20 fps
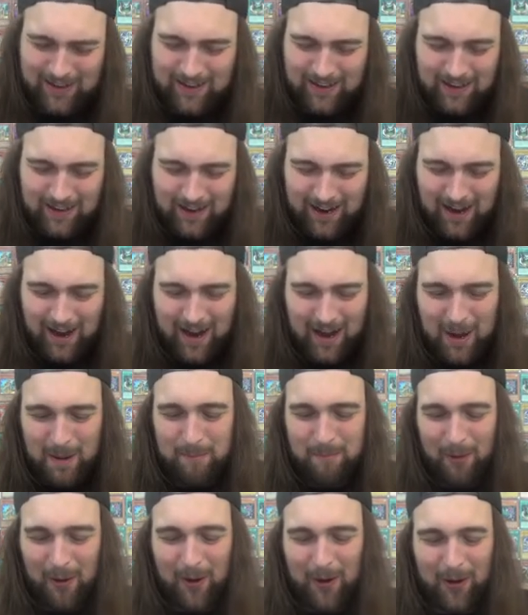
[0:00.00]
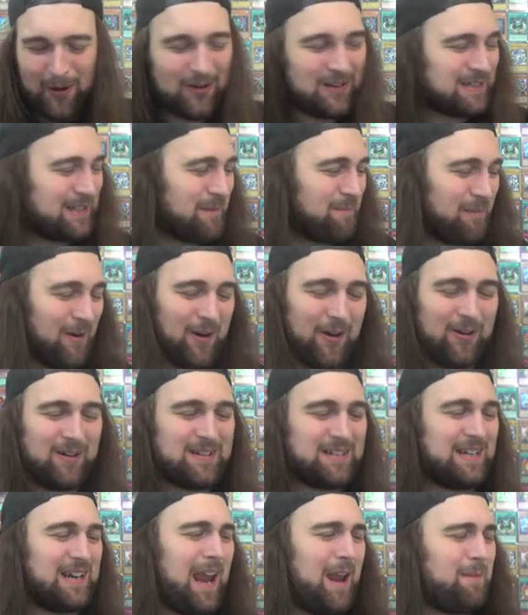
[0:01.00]
Ah, it burns, it
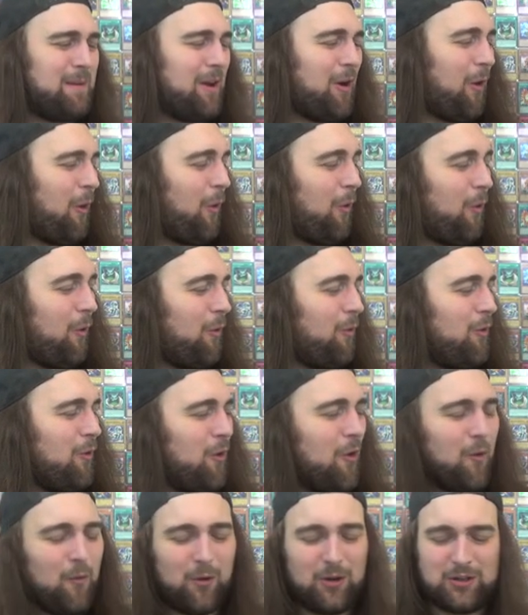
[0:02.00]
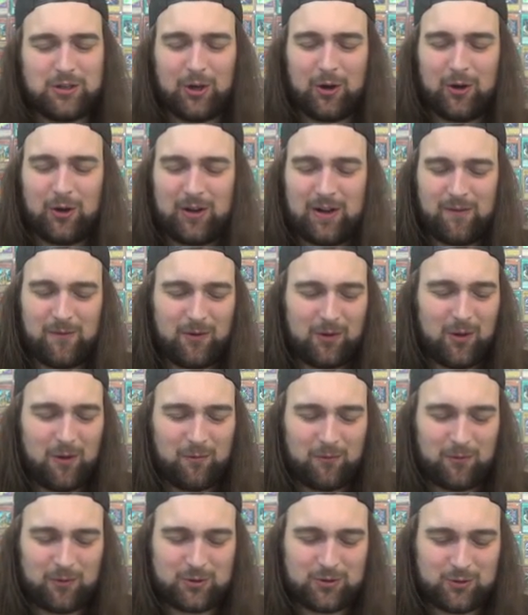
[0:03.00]
burns. He gave me a whole return envelope
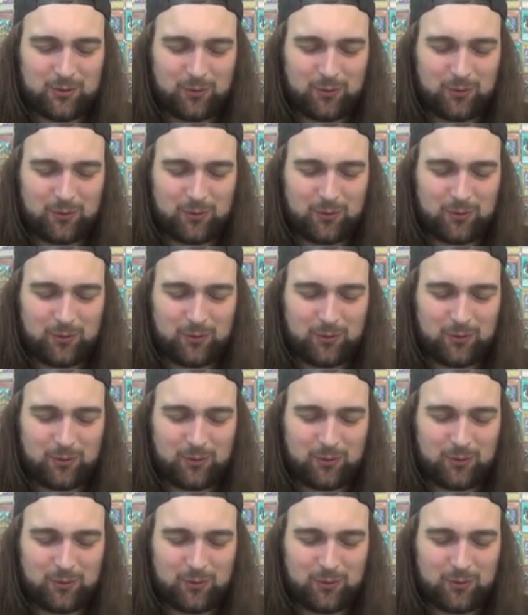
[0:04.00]
for